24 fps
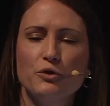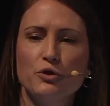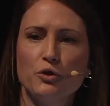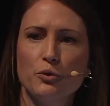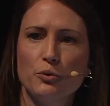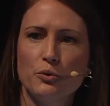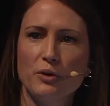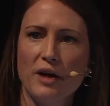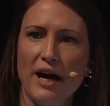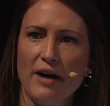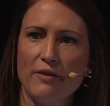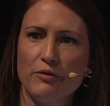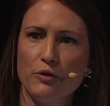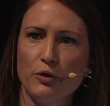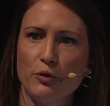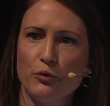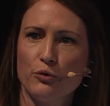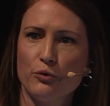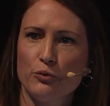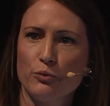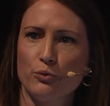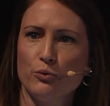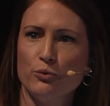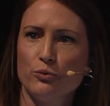don't have
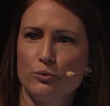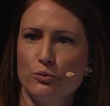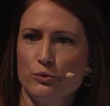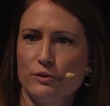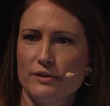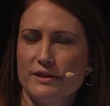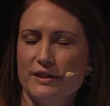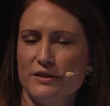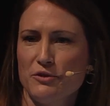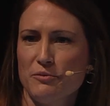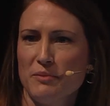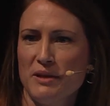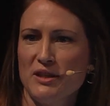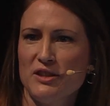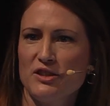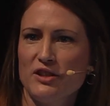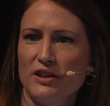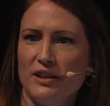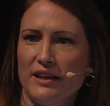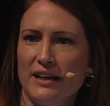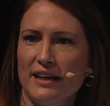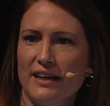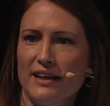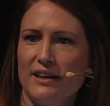those rules, as you
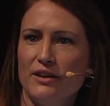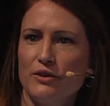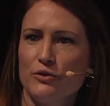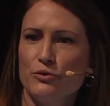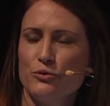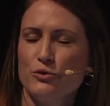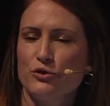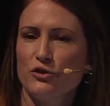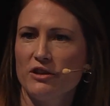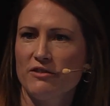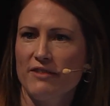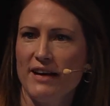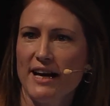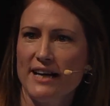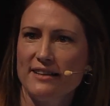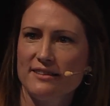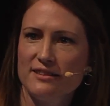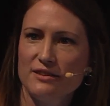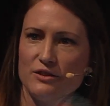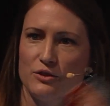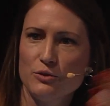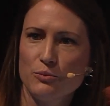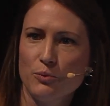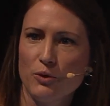mentioned, like who should have
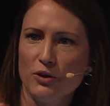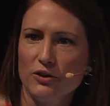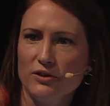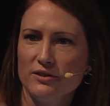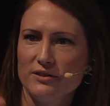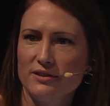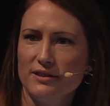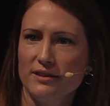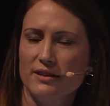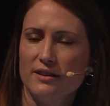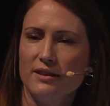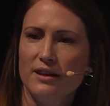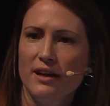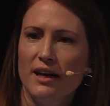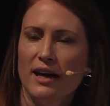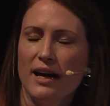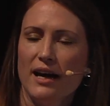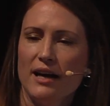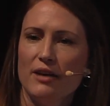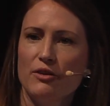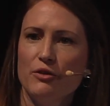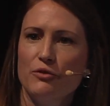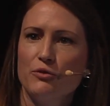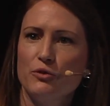access to what, and
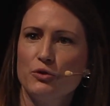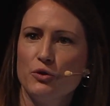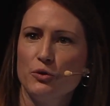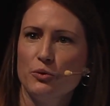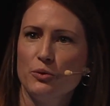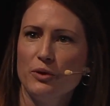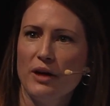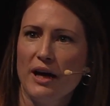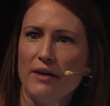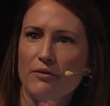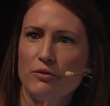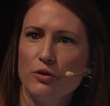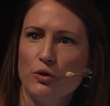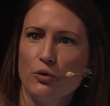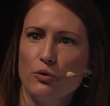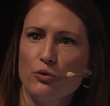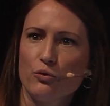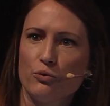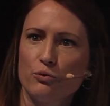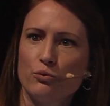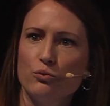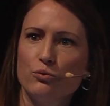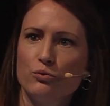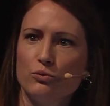if you don't have
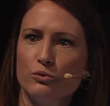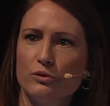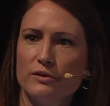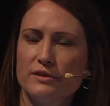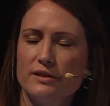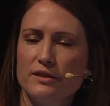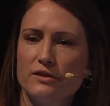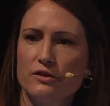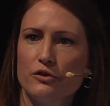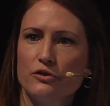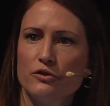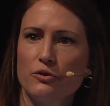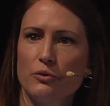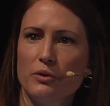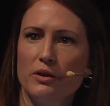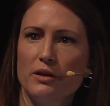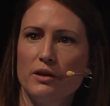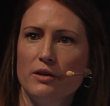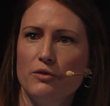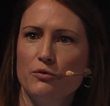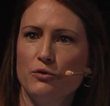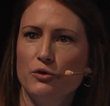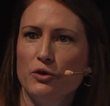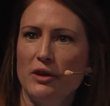those rules, it's also,
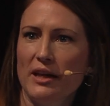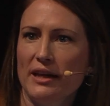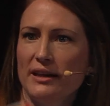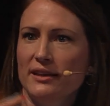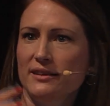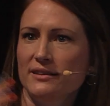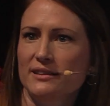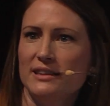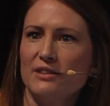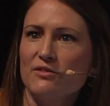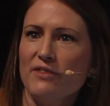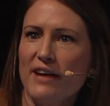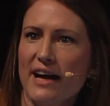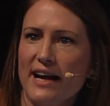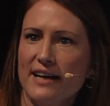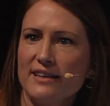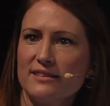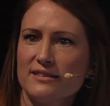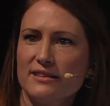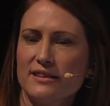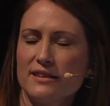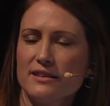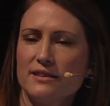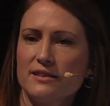if you then give
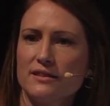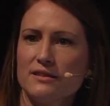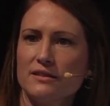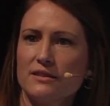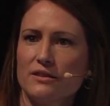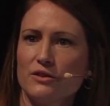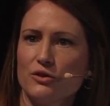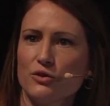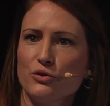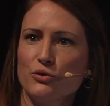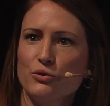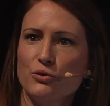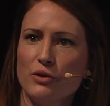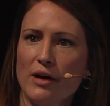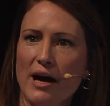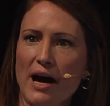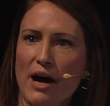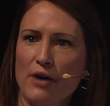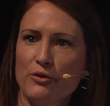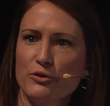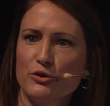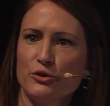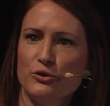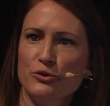access,
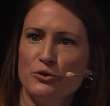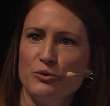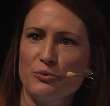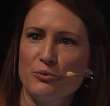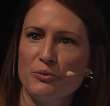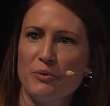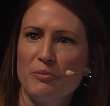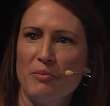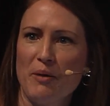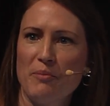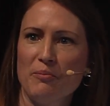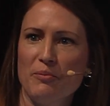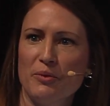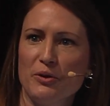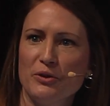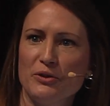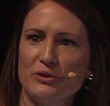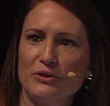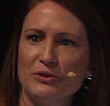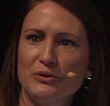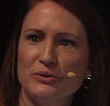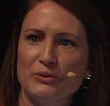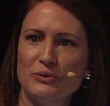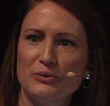how should you remember
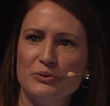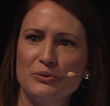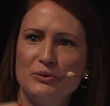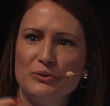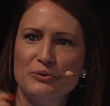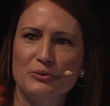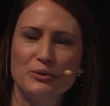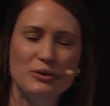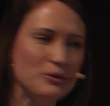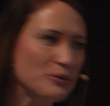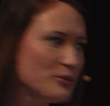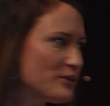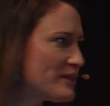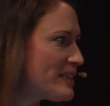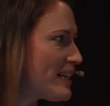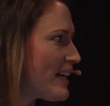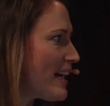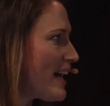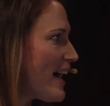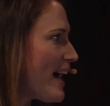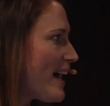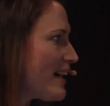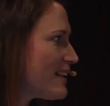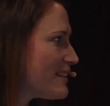to reduce that
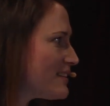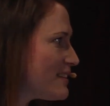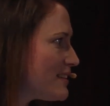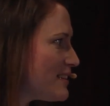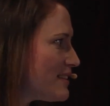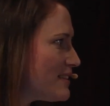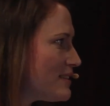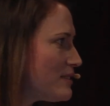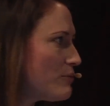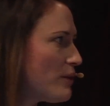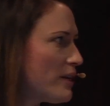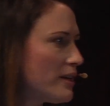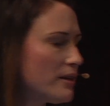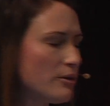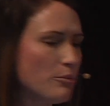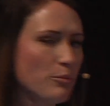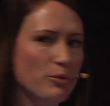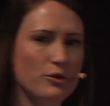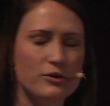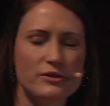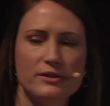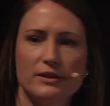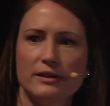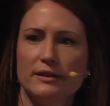access when the
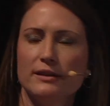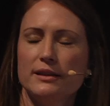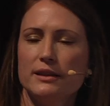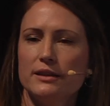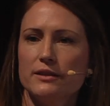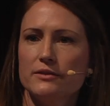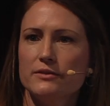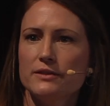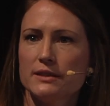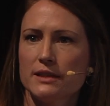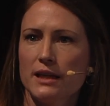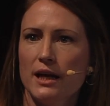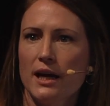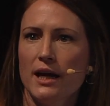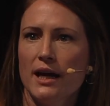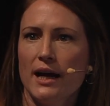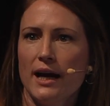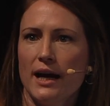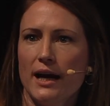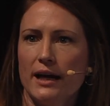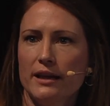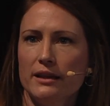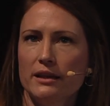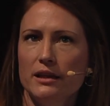person leaves?
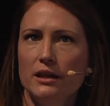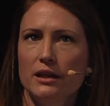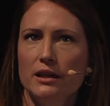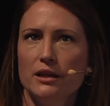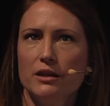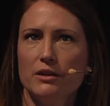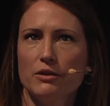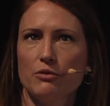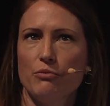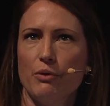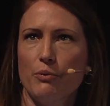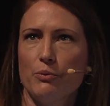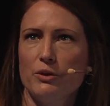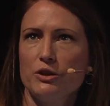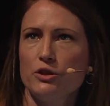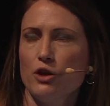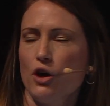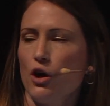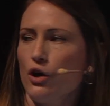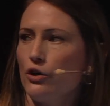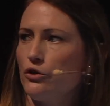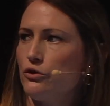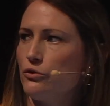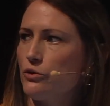I think when we
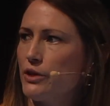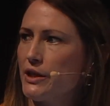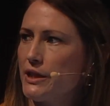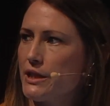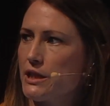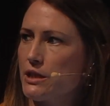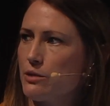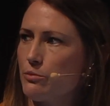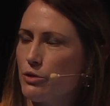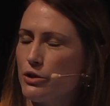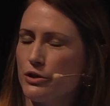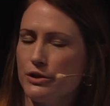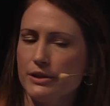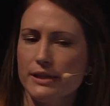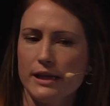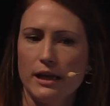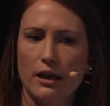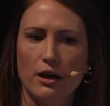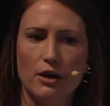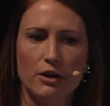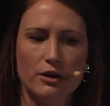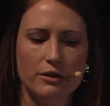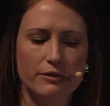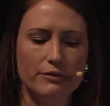talk to customers, a
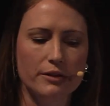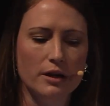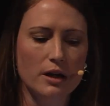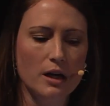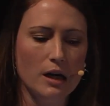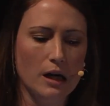lot of,